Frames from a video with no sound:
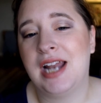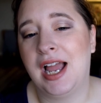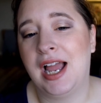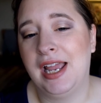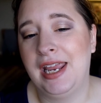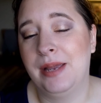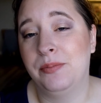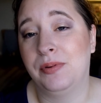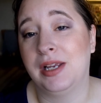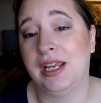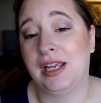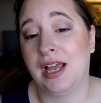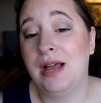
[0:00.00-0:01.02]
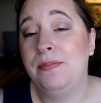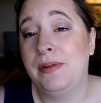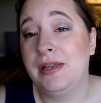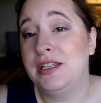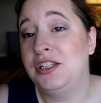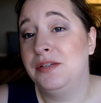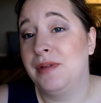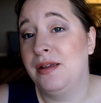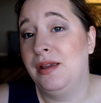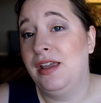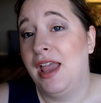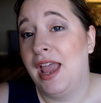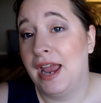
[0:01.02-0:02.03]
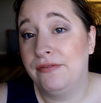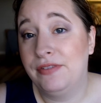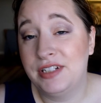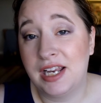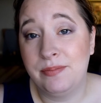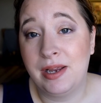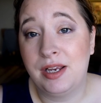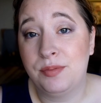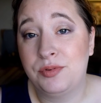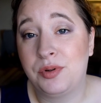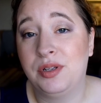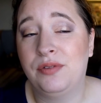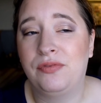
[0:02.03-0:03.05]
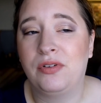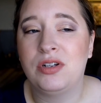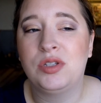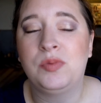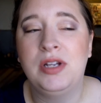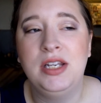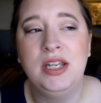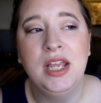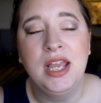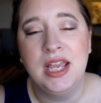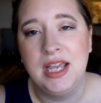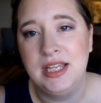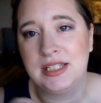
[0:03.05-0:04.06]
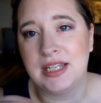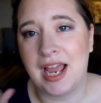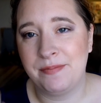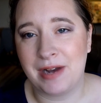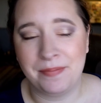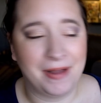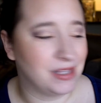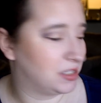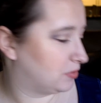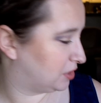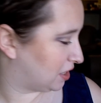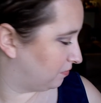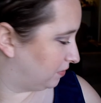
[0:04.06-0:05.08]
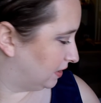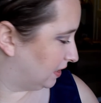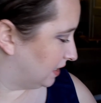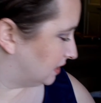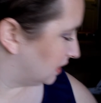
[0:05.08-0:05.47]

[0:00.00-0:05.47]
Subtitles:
I am bringing up into my everyday makeup drawer. The first one is an eyebrow pencil, which I realize